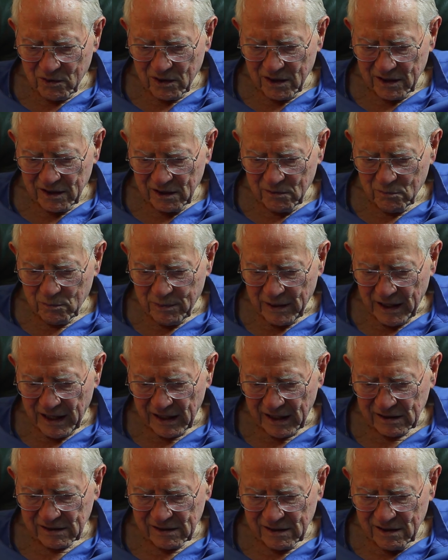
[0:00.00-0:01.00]
what
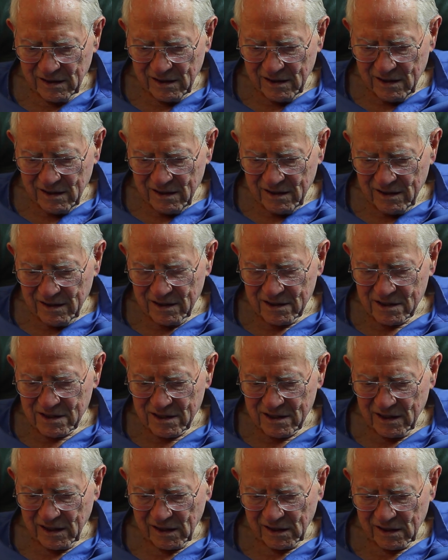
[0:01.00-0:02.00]
impact this
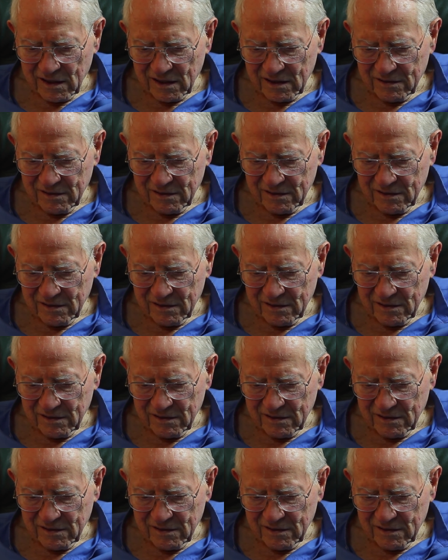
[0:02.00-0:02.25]
thing